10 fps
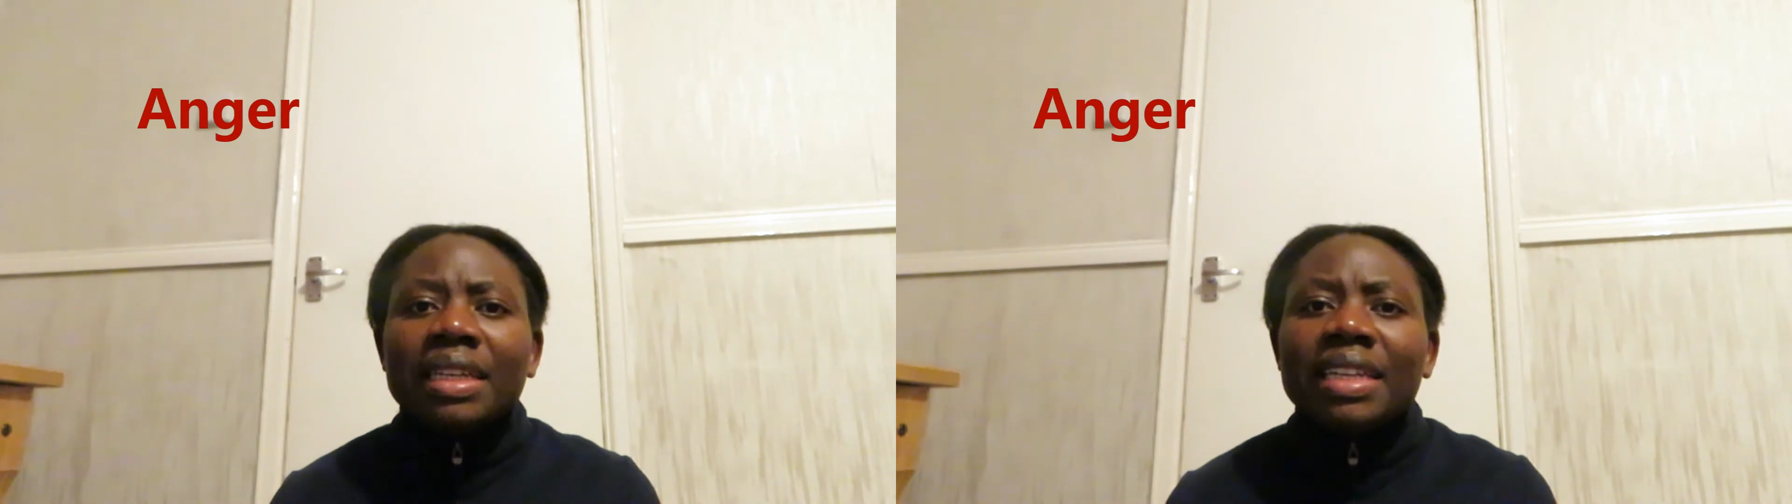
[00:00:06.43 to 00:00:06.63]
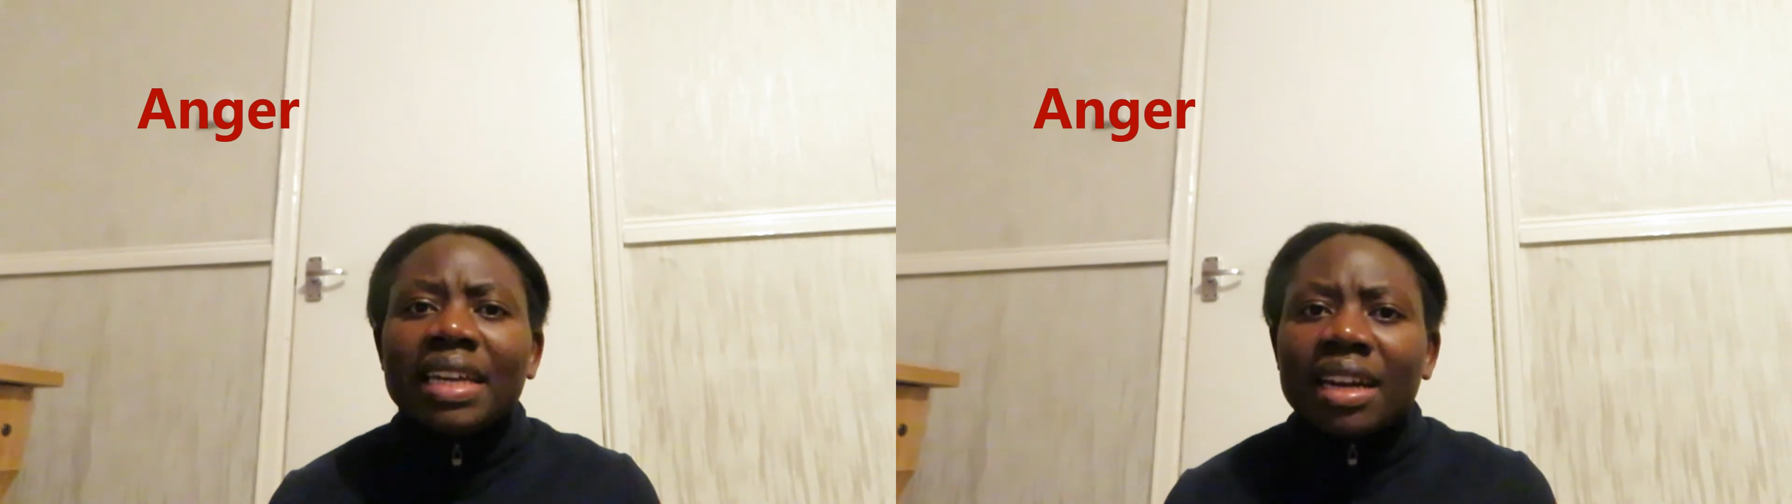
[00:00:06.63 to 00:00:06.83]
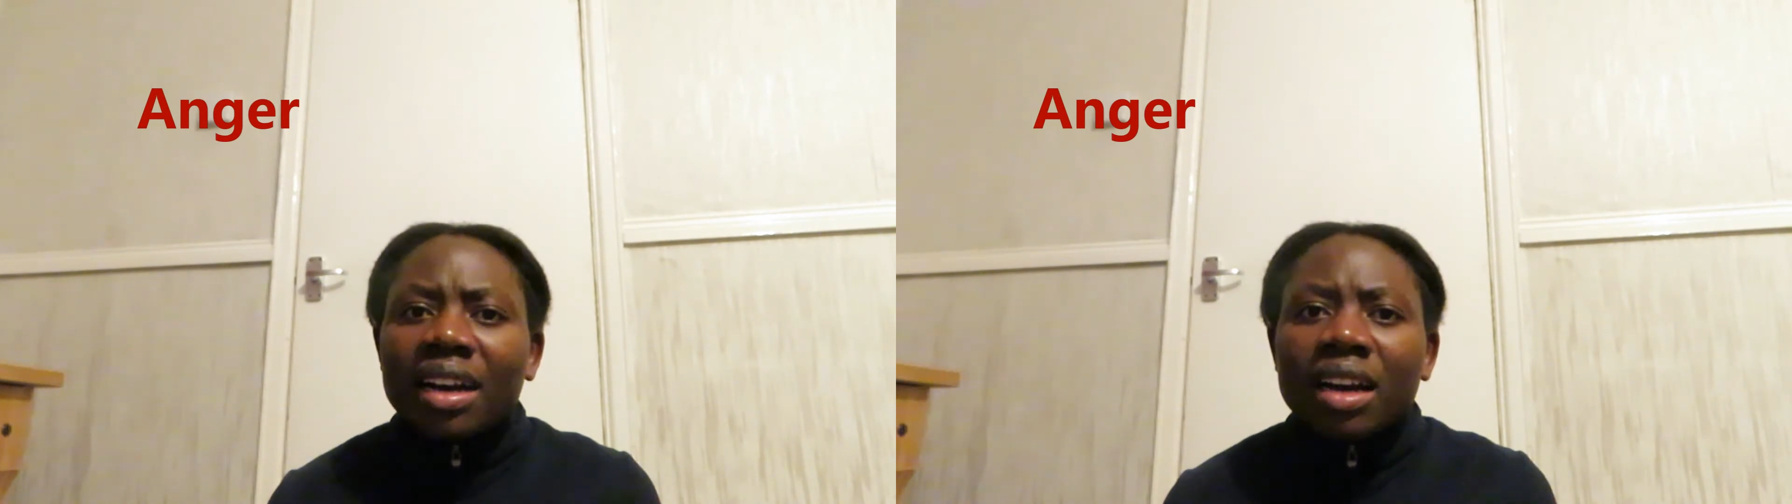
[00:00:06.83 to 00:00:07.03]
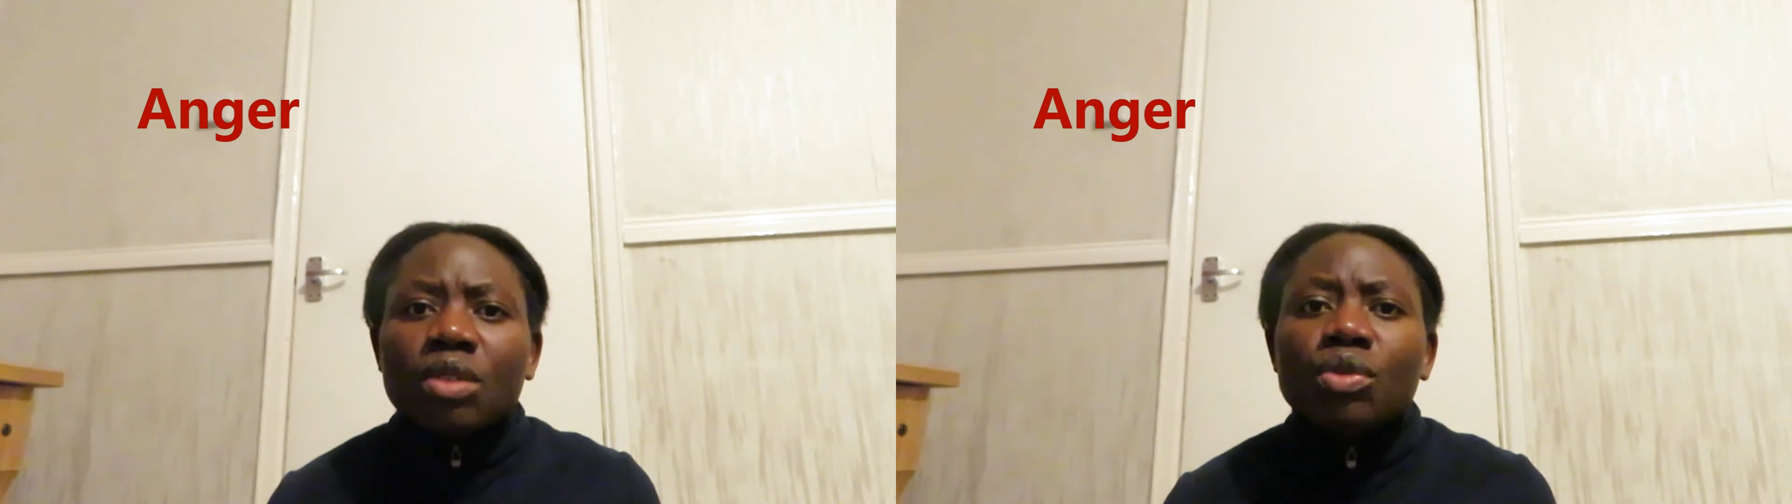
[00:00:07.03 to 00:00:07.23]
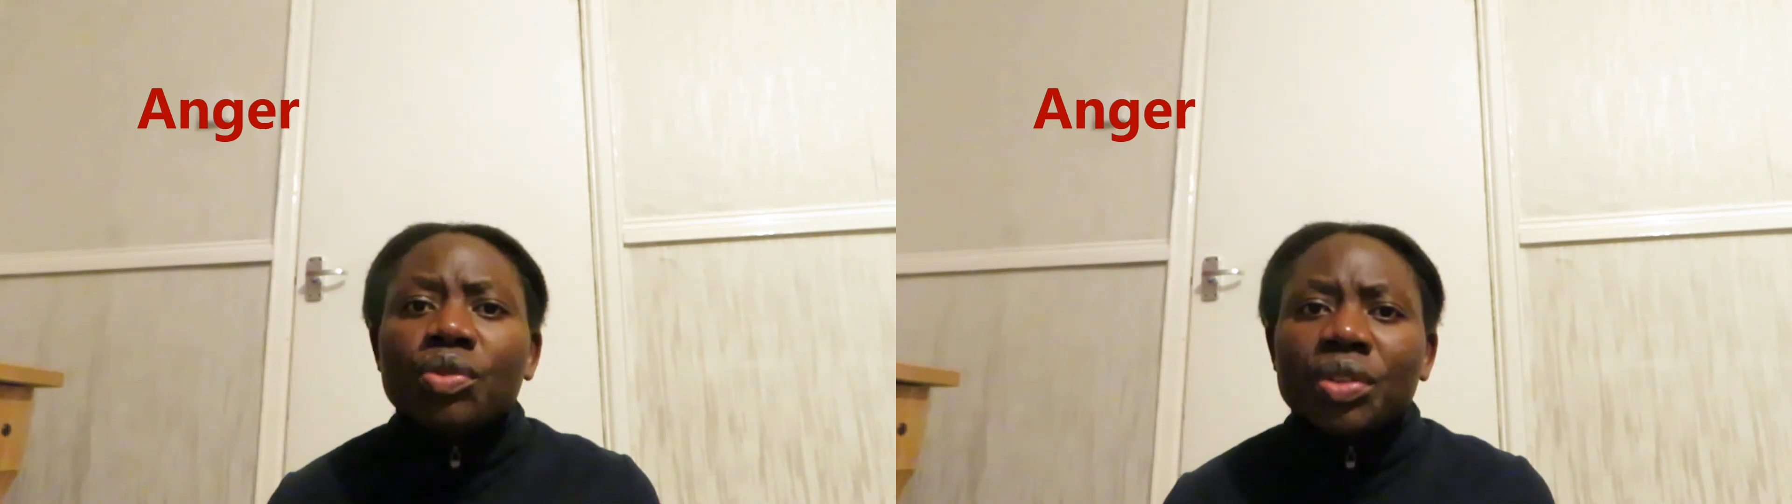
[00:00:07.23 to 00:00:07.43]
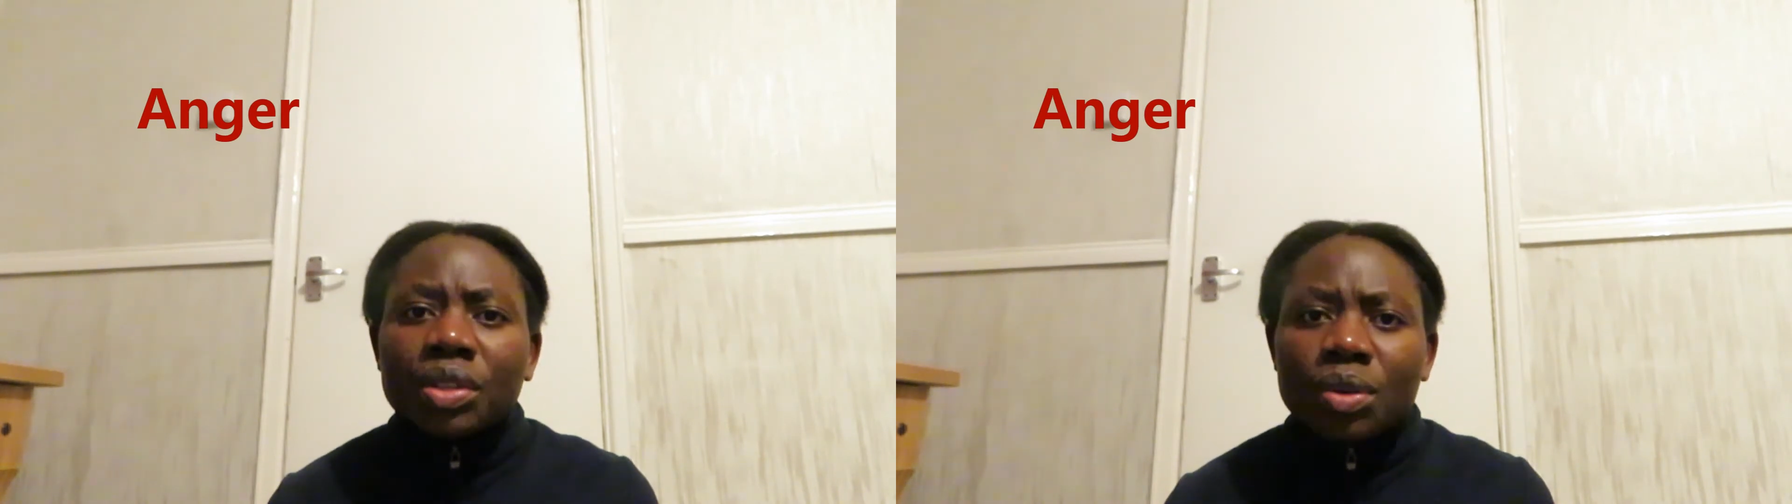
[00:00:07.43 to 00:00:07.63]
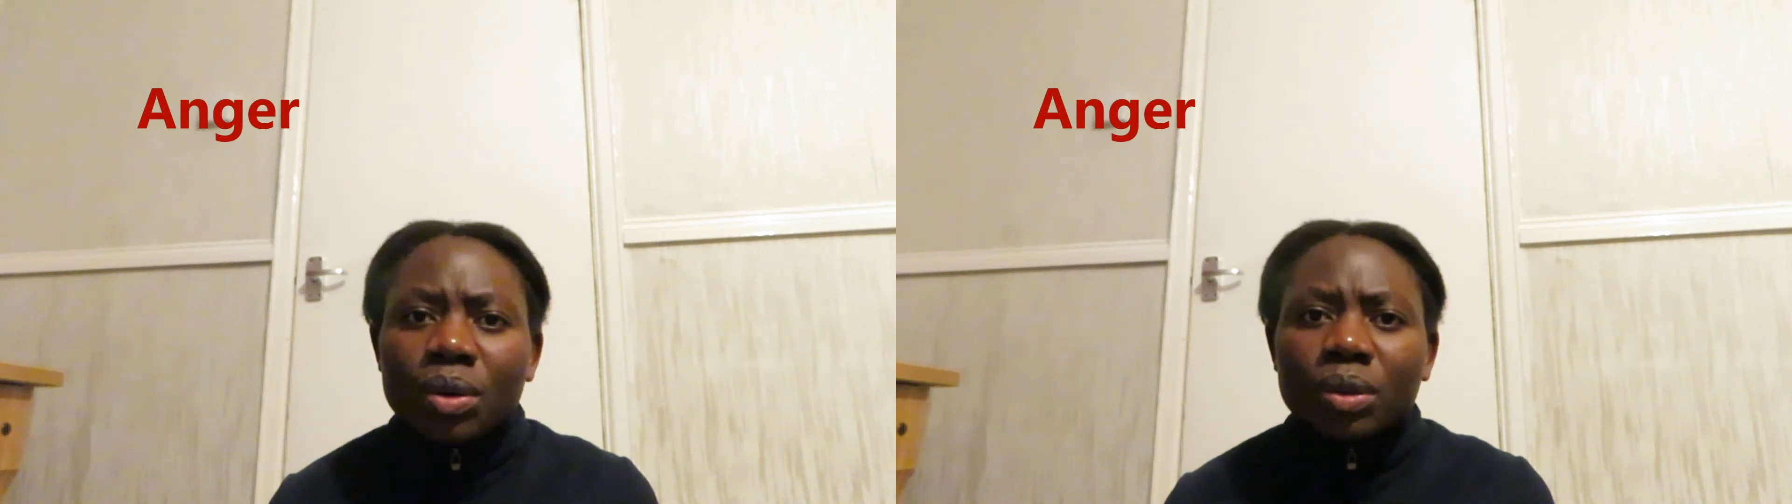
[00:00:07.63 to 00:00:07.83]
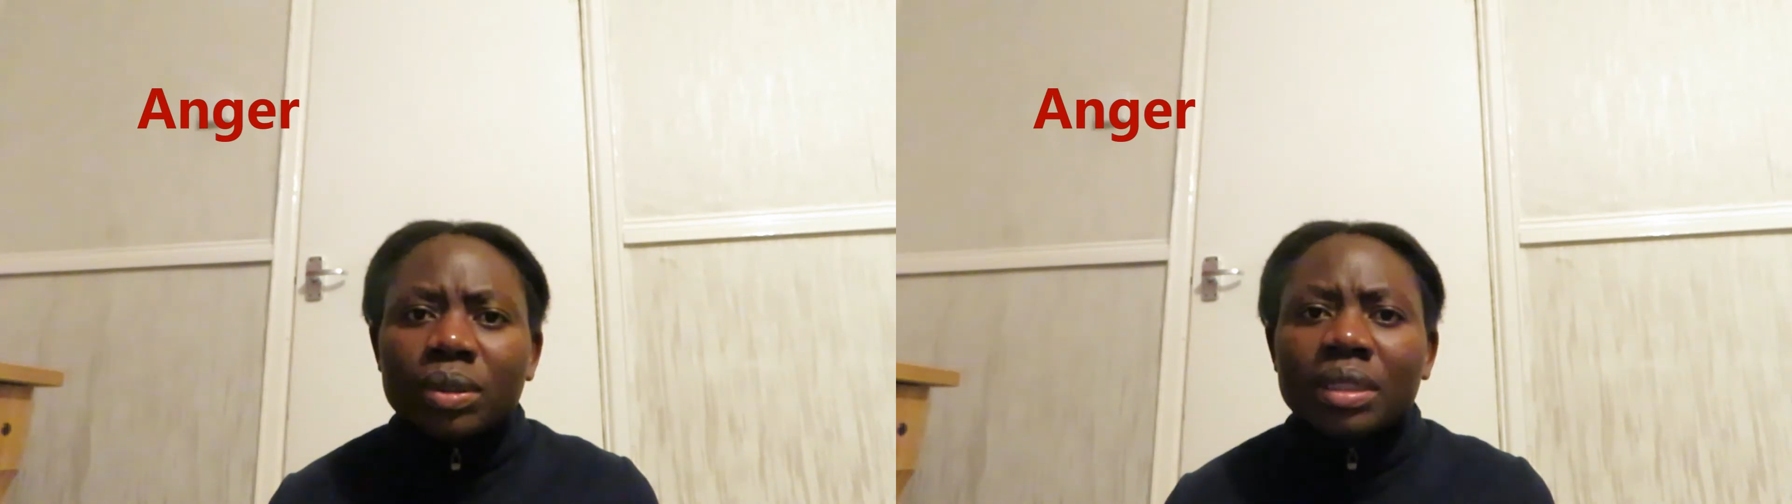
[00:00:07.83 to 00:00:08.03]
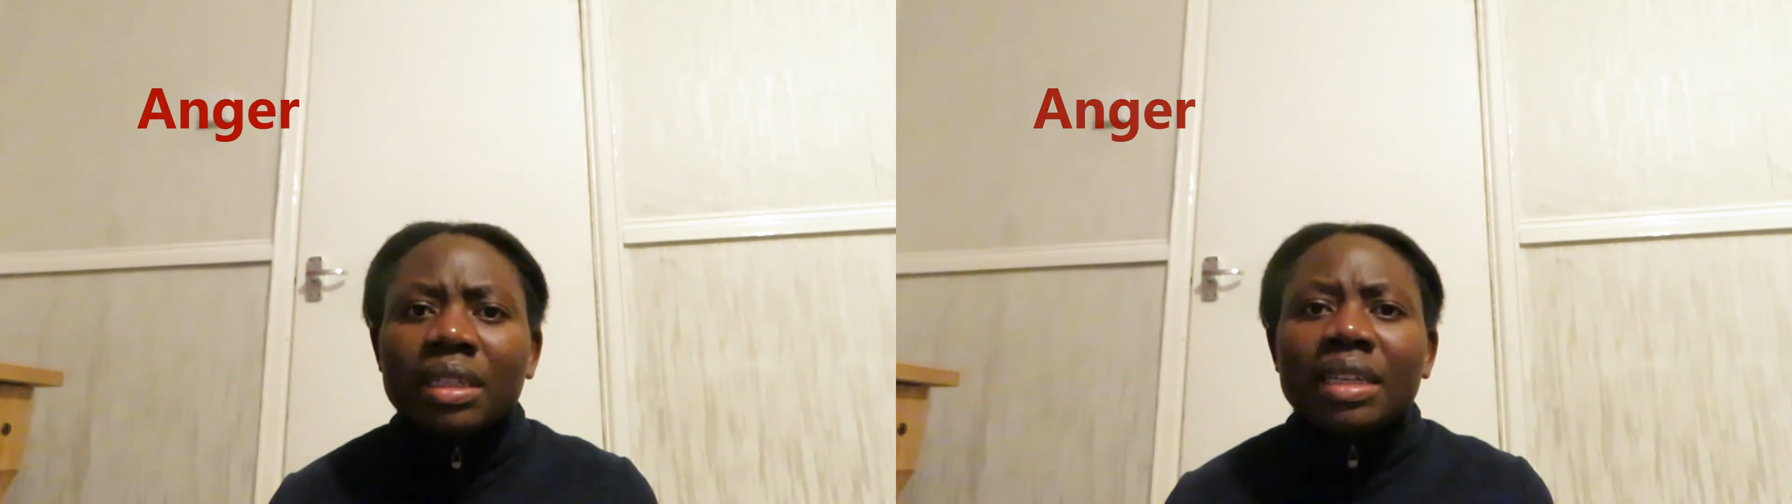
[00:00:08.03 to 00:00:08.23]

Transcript: They are angry with God.